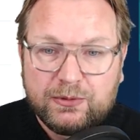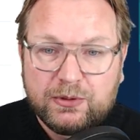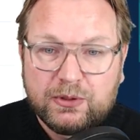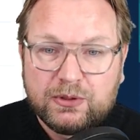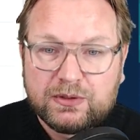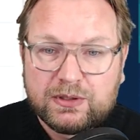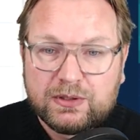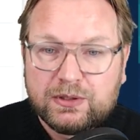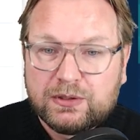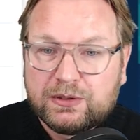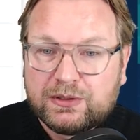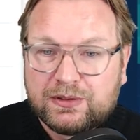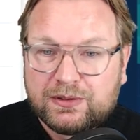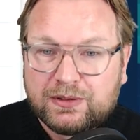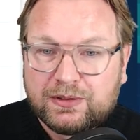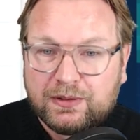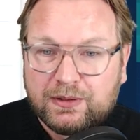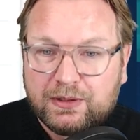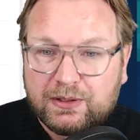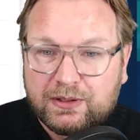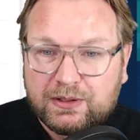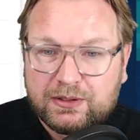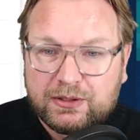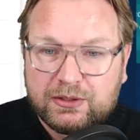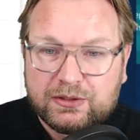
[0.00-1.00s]
you
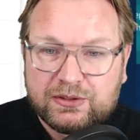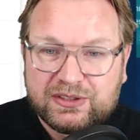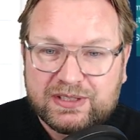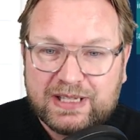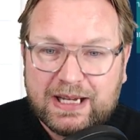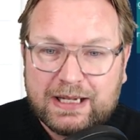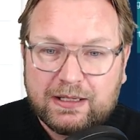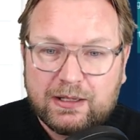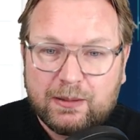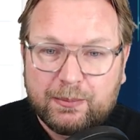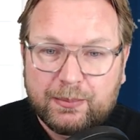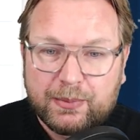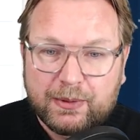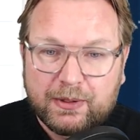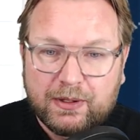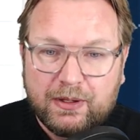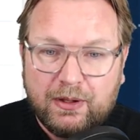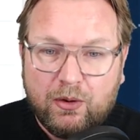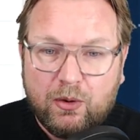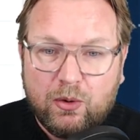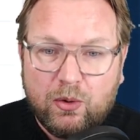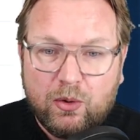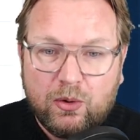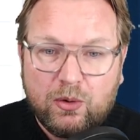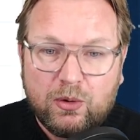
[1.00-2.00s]
could set up a
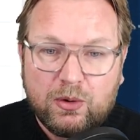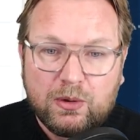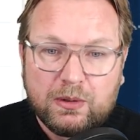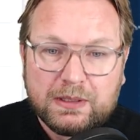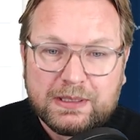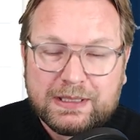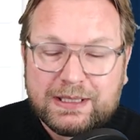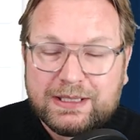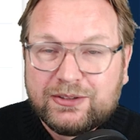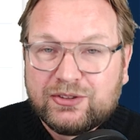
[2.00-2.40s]
whole